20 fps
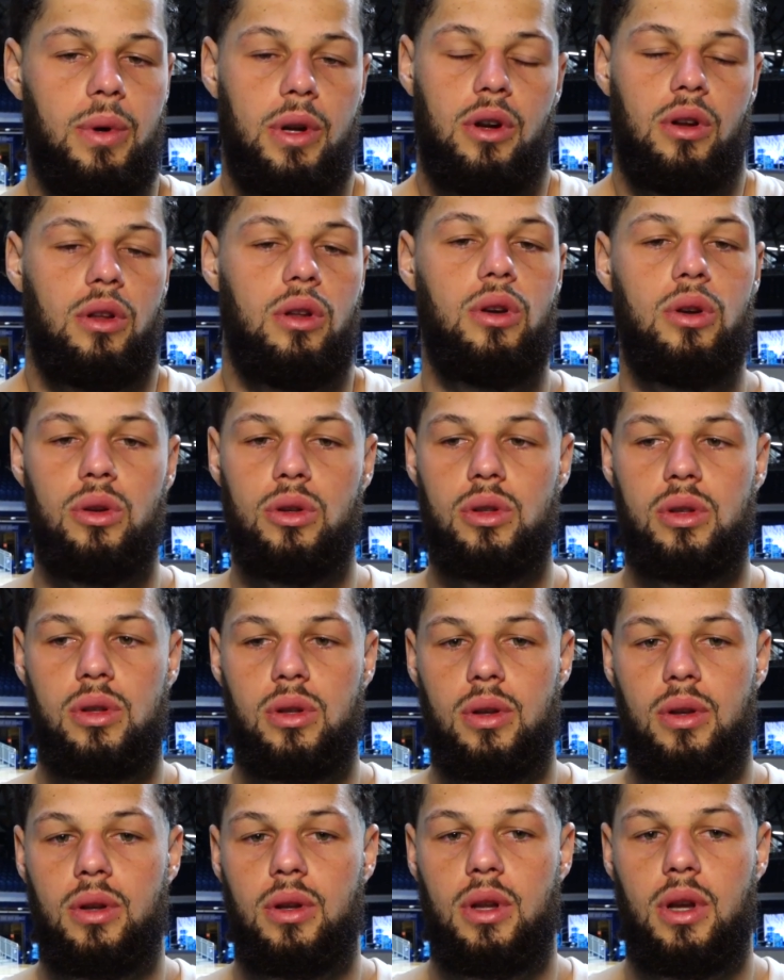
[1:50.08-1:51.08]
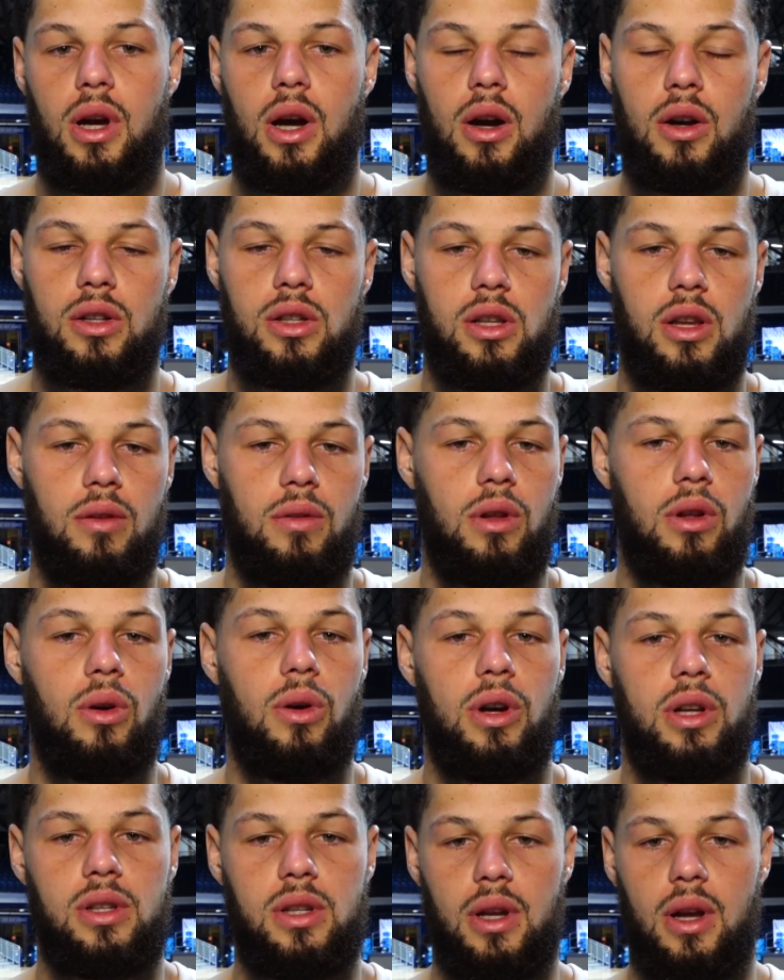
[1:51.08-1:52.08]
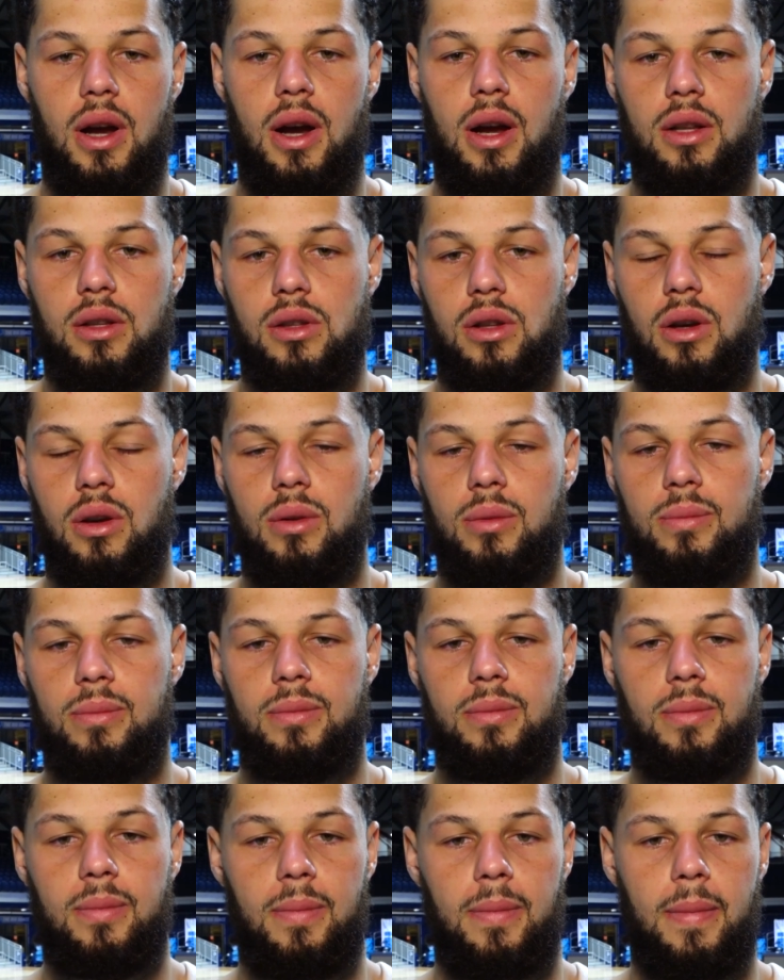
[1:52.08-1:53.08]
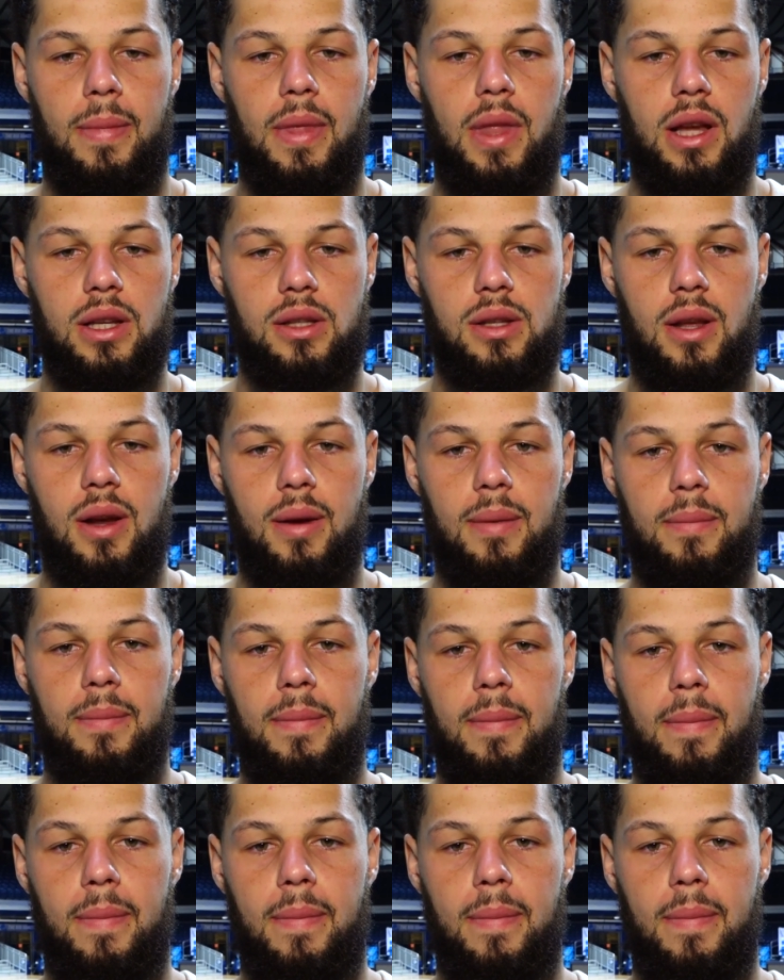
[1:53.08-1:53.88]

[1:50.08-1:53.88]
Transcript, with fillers: win or lose, I always give the glory to God. So that's that.